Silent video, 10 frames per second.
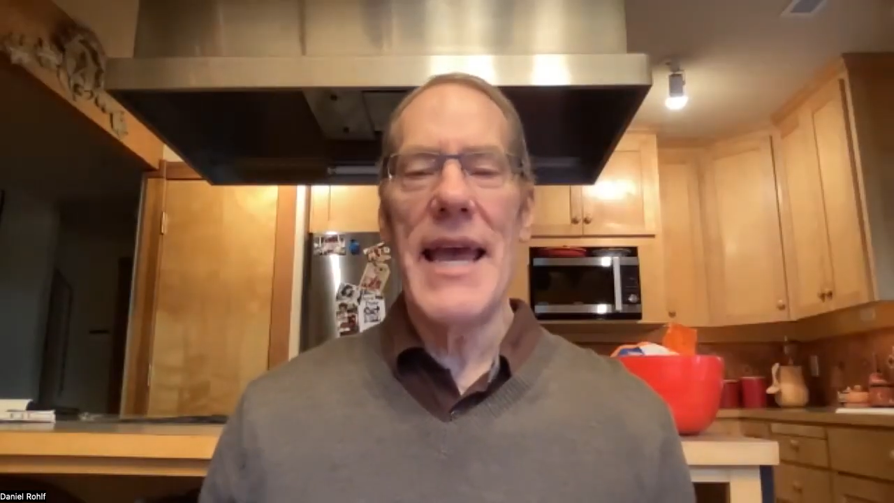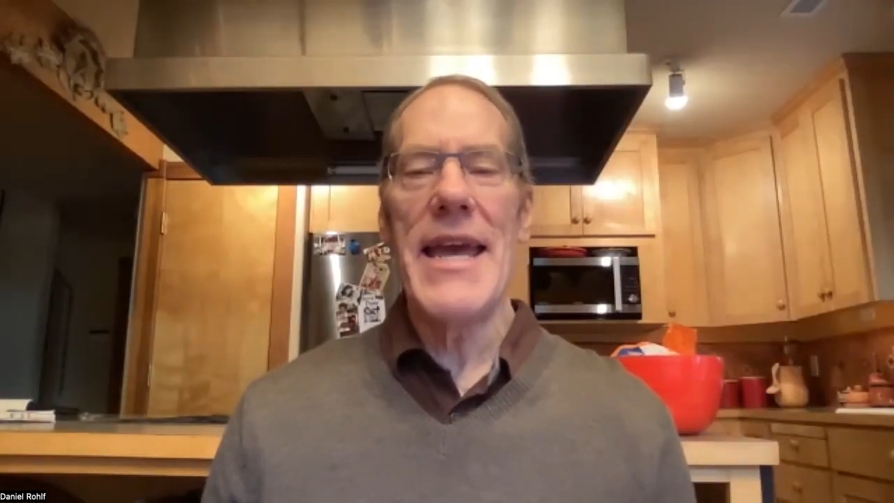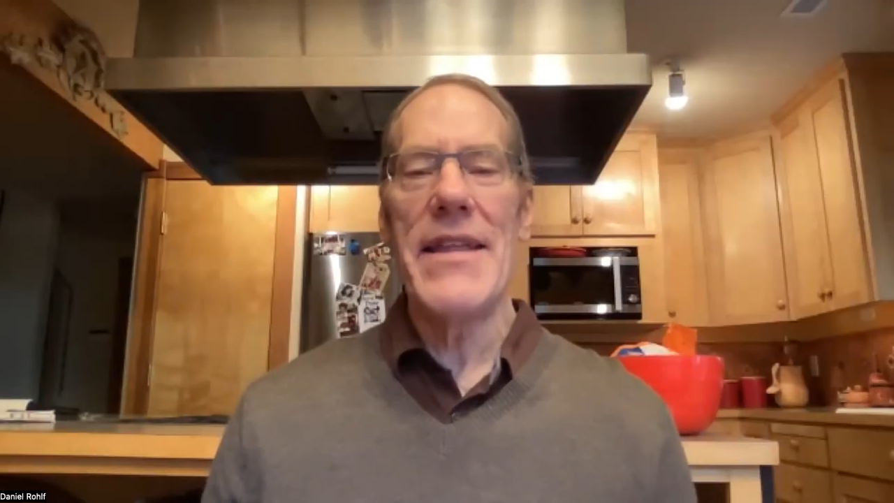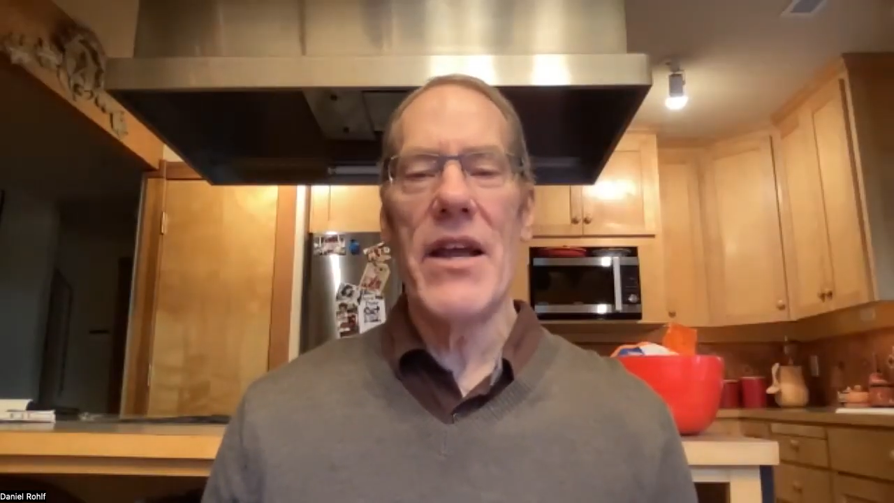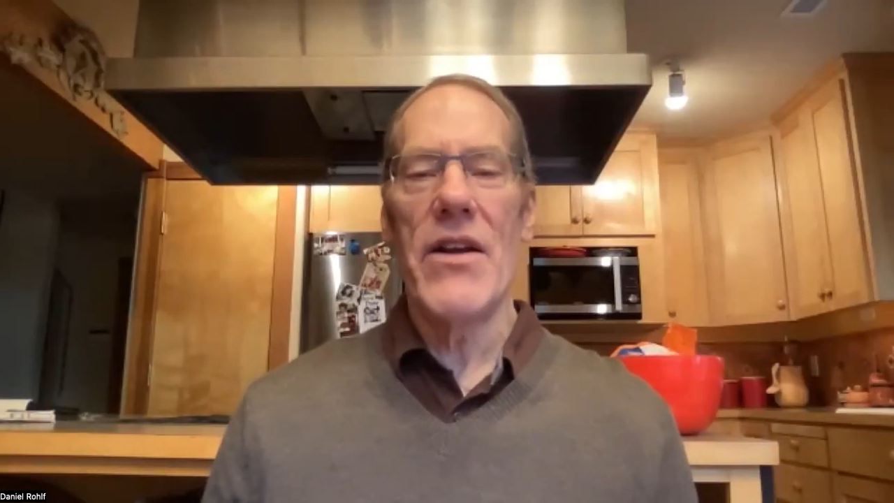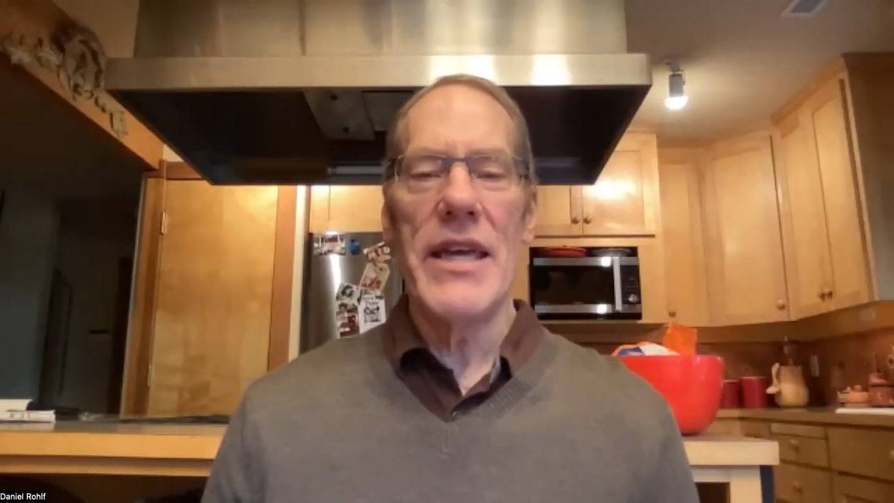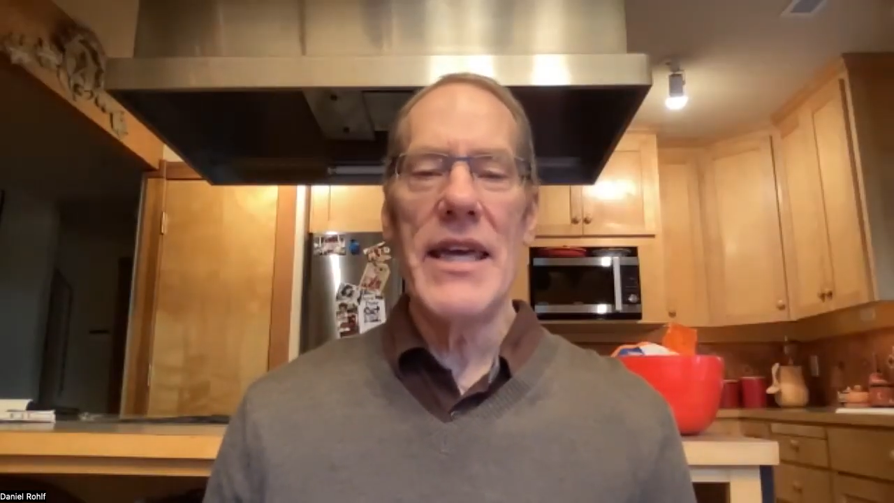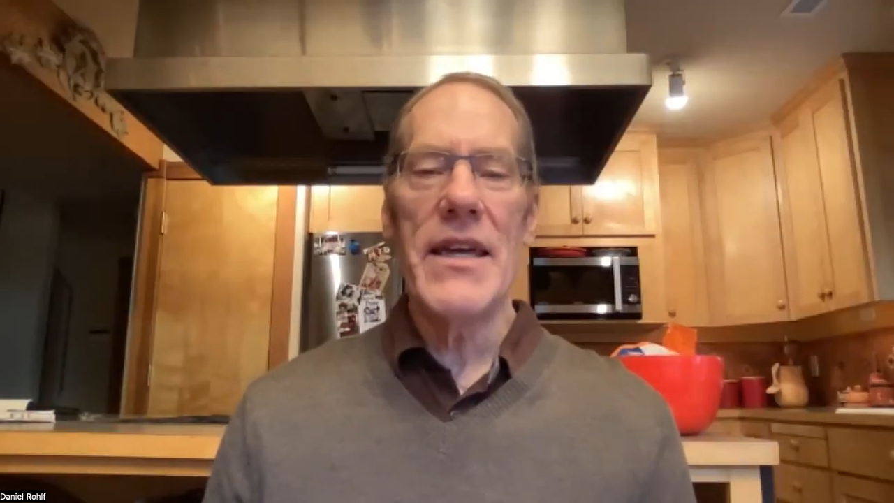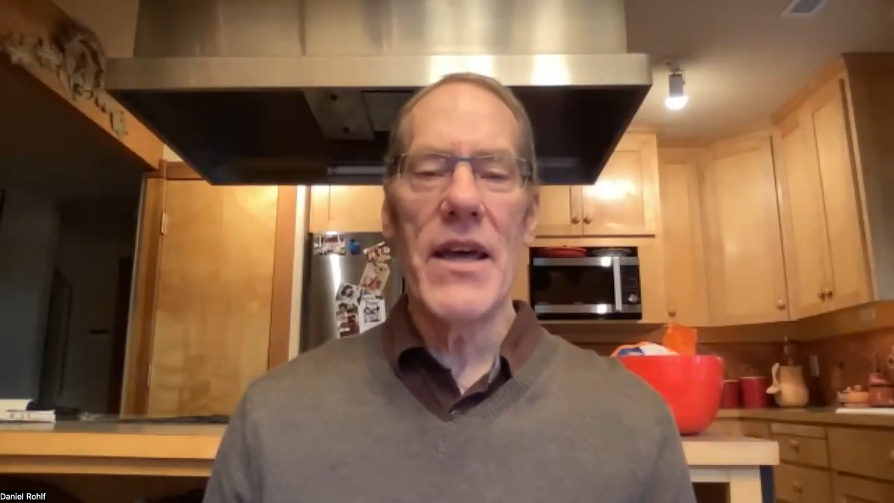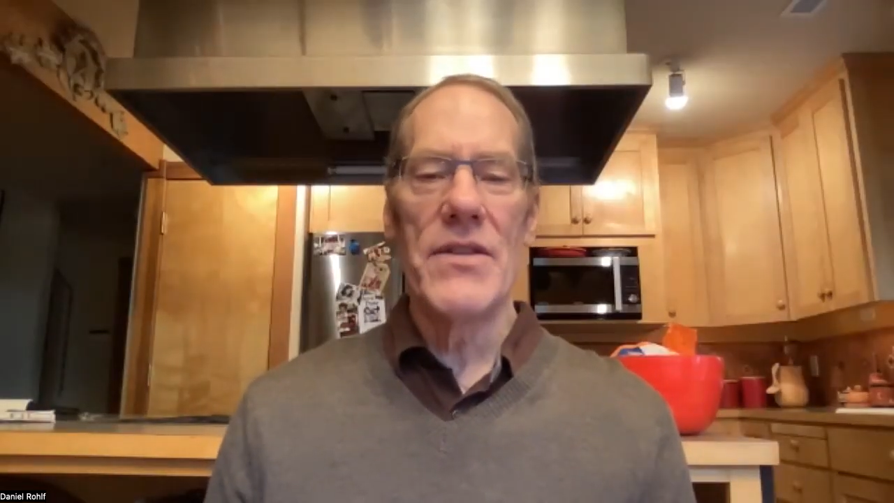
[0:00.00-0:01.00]
and their
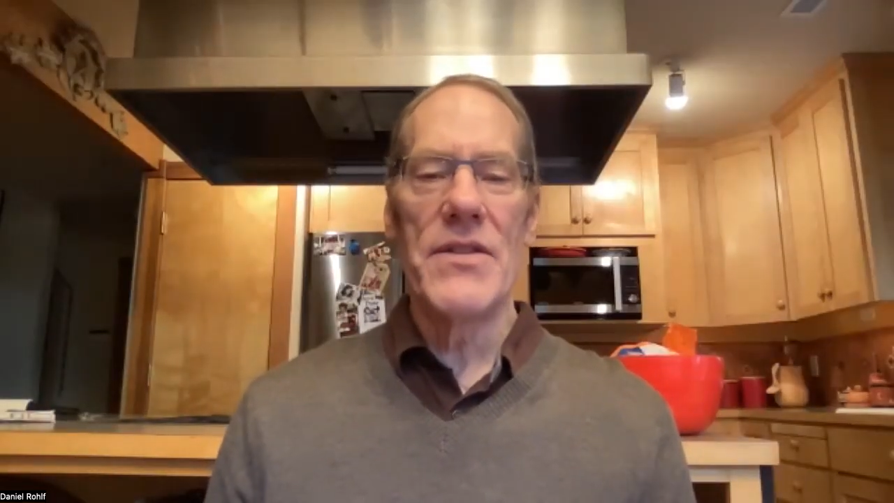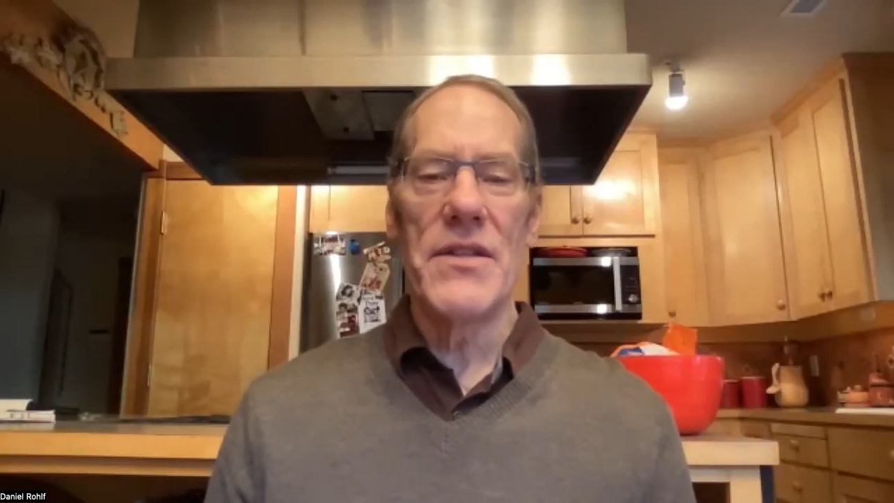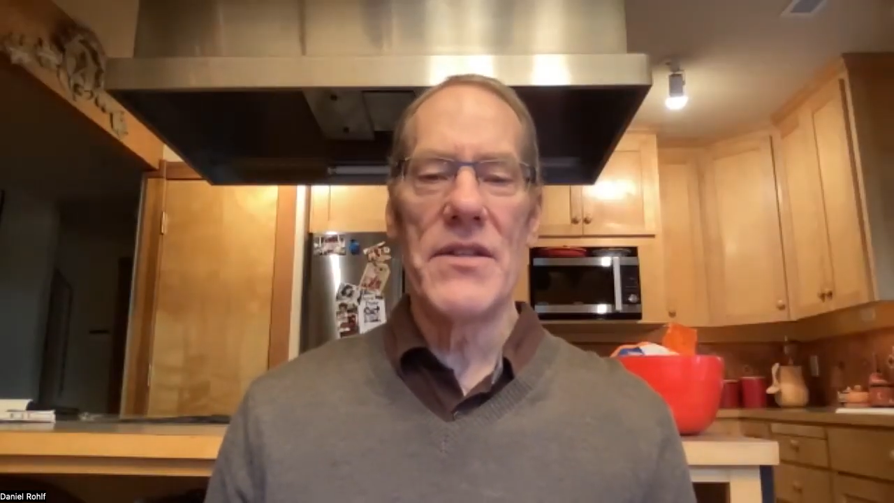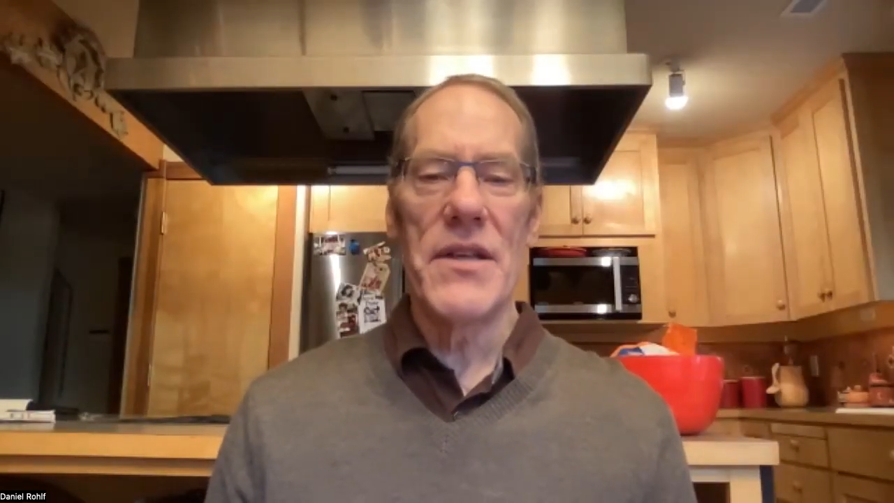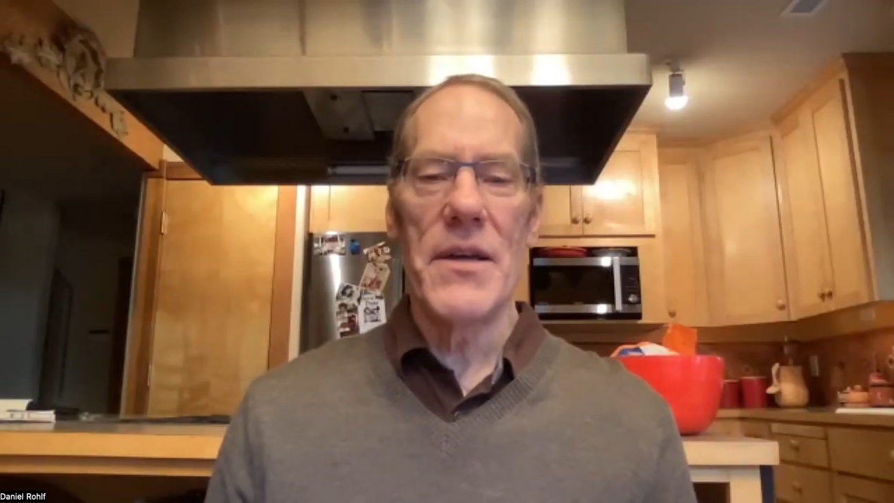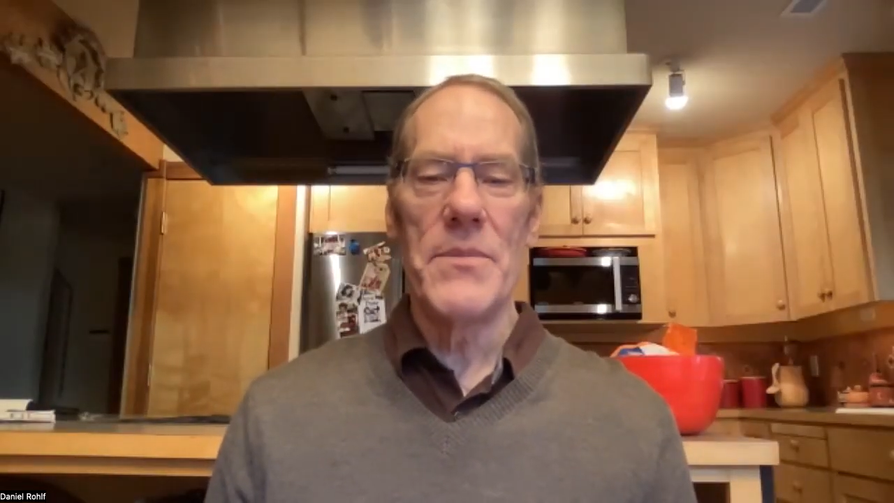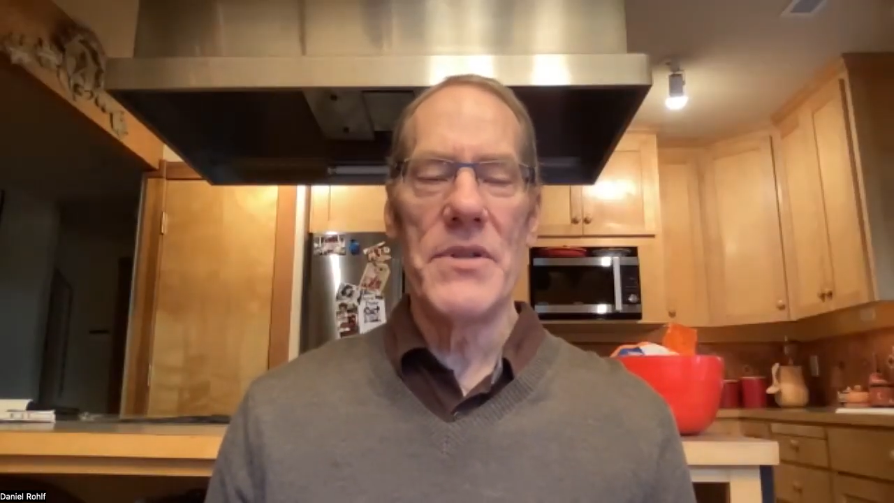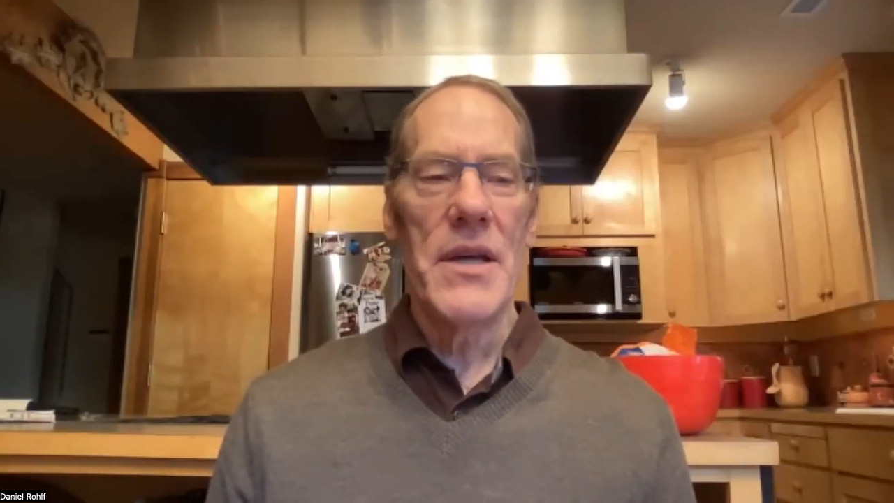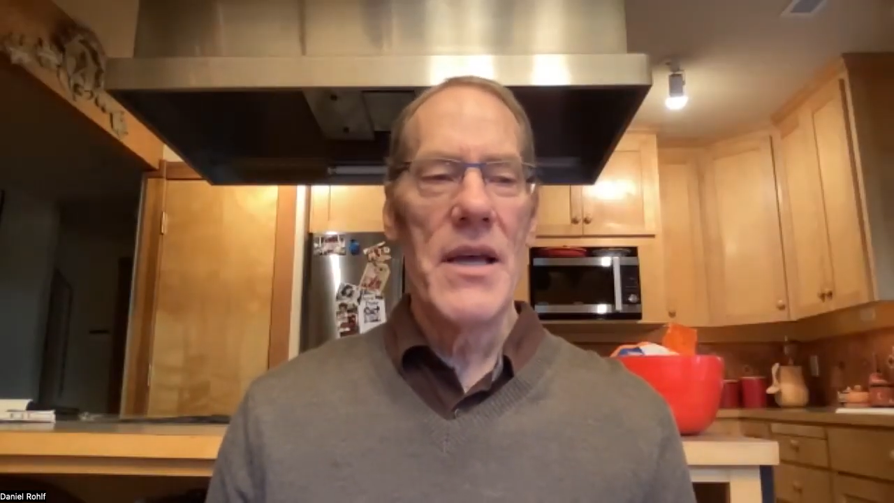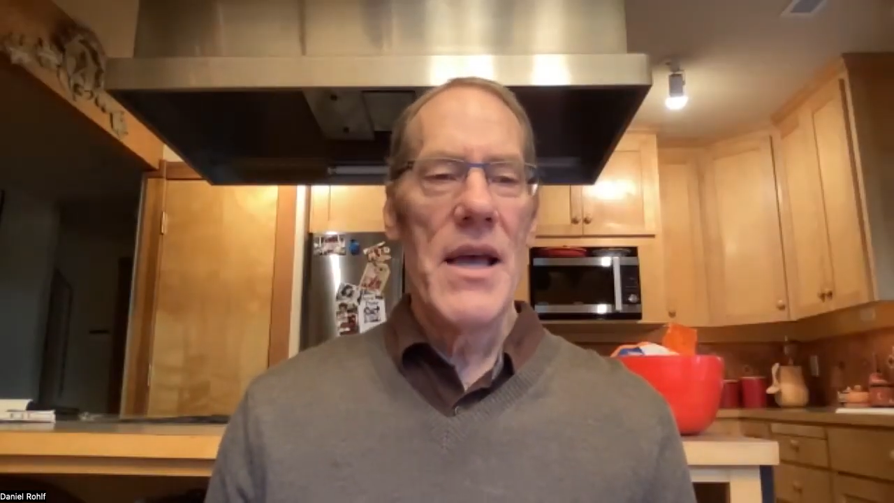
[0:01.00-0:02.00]
ecosystems,